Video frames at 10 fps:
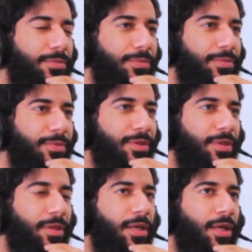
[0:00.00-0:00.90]
And?
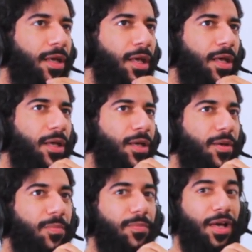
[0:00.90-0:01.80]

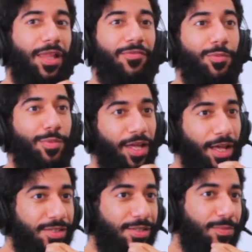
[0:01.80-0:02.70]
Um, I love Ibn
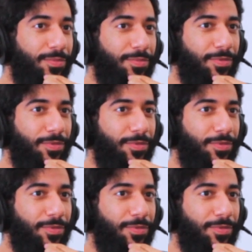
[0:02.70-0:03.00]
Hazm,